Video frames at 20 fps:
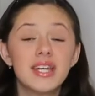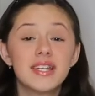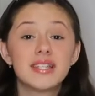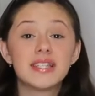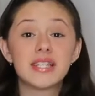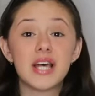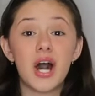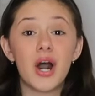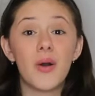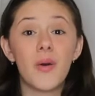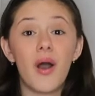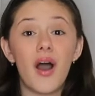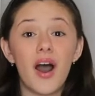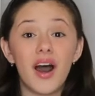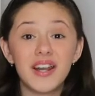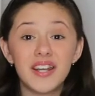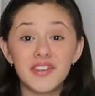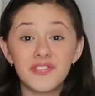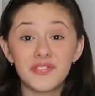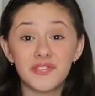So
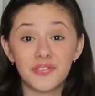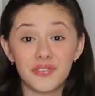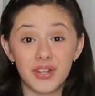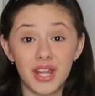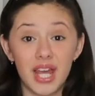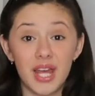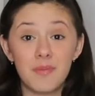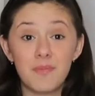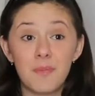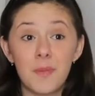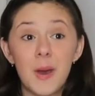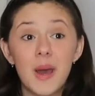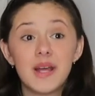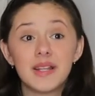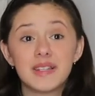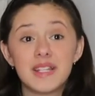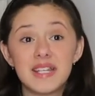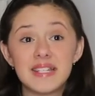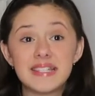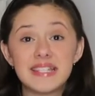on a flip,
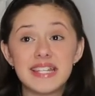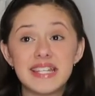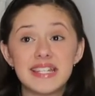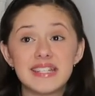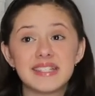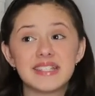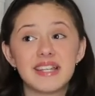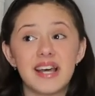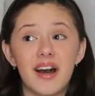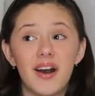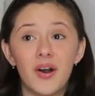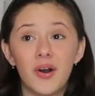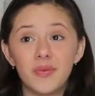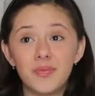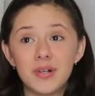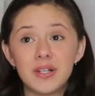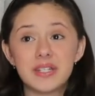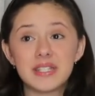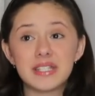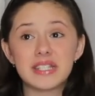this is
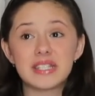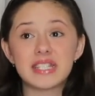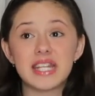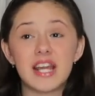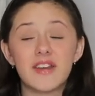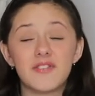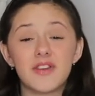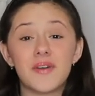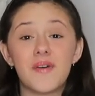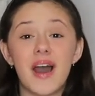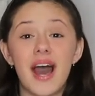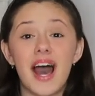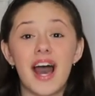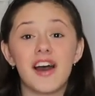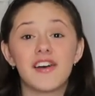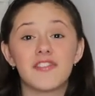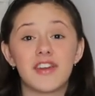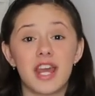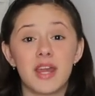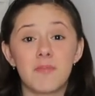almost if you
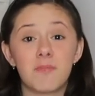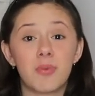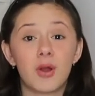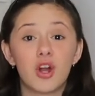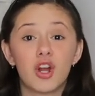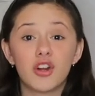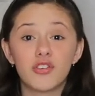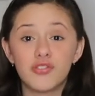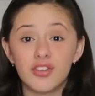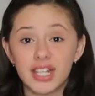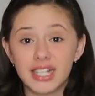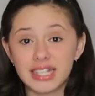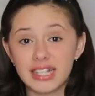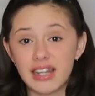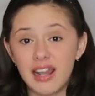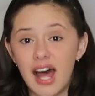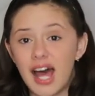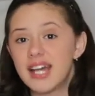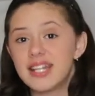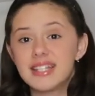have a perfect
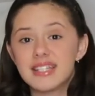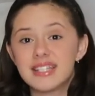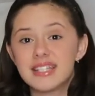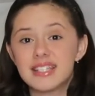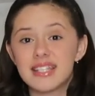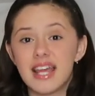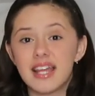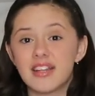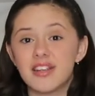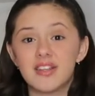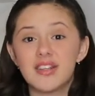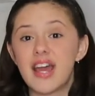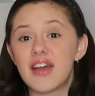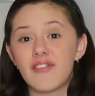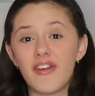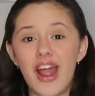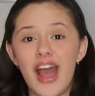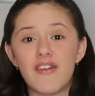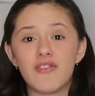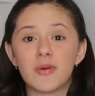Lutz and you
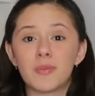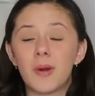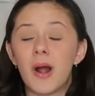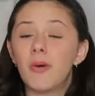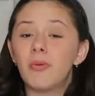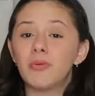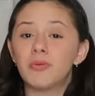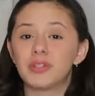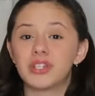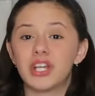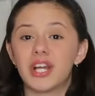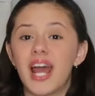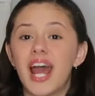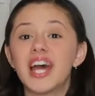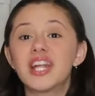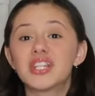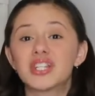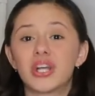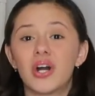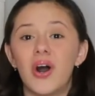never have a problem with your
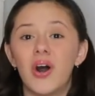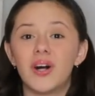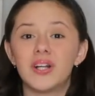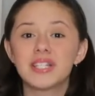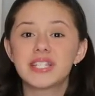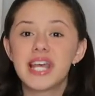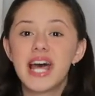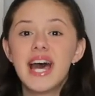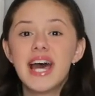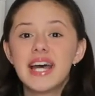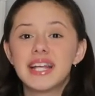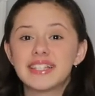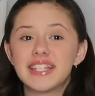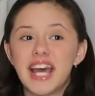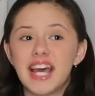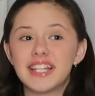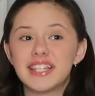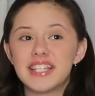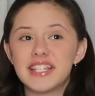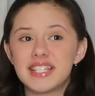edge calls,
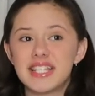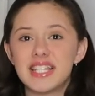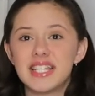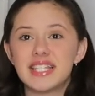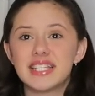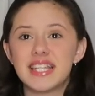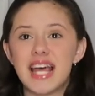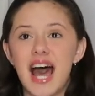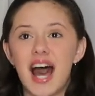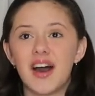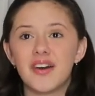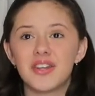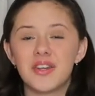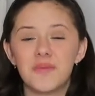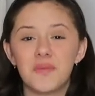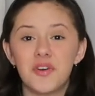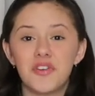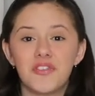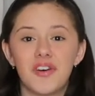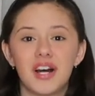then this is how
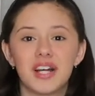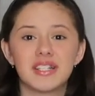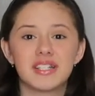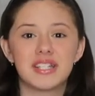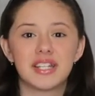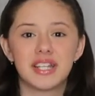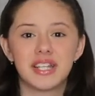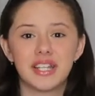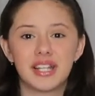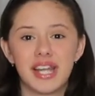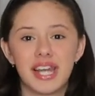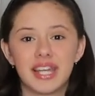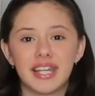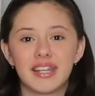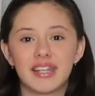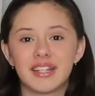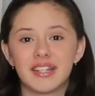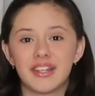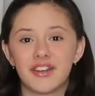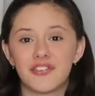you move on to
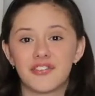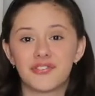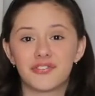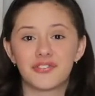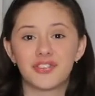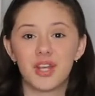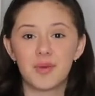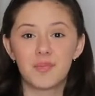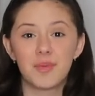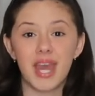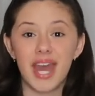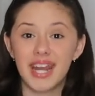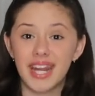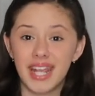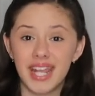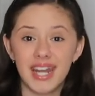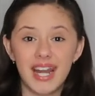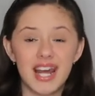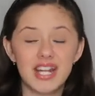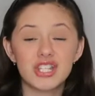like your flip
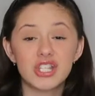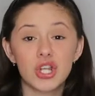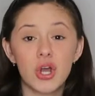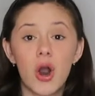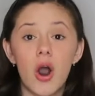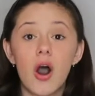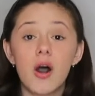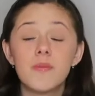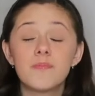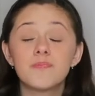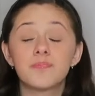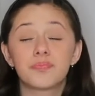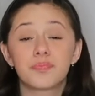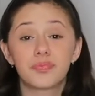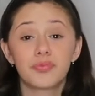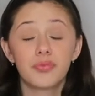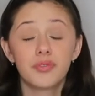getting an edge call,